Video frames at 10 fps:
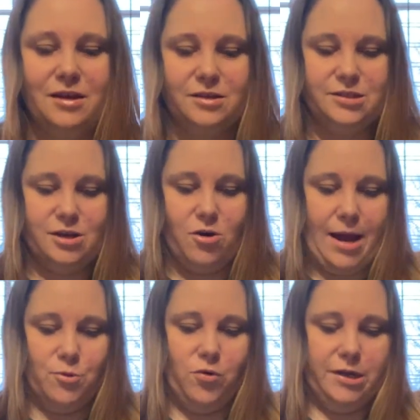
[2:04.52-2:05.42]
So
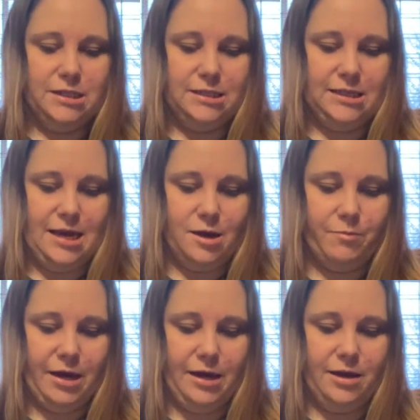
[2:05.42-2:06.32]
I'm going to take
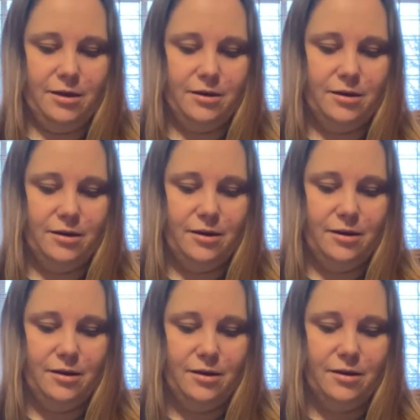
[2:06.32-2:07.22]
my
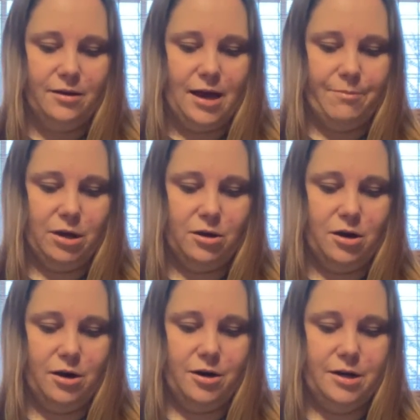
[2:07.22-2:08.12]
comment
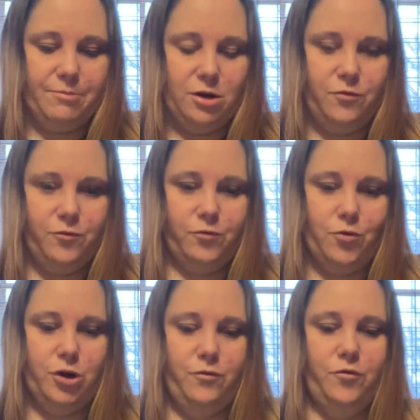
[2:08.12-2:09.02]
card. I'm
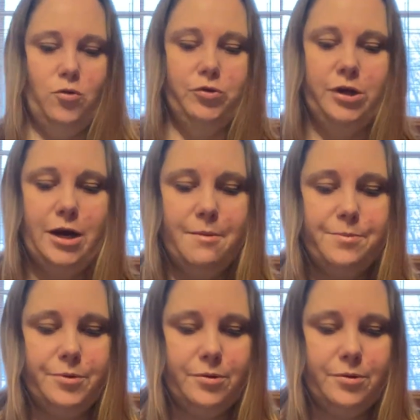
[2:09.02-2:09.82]
going to fold it up.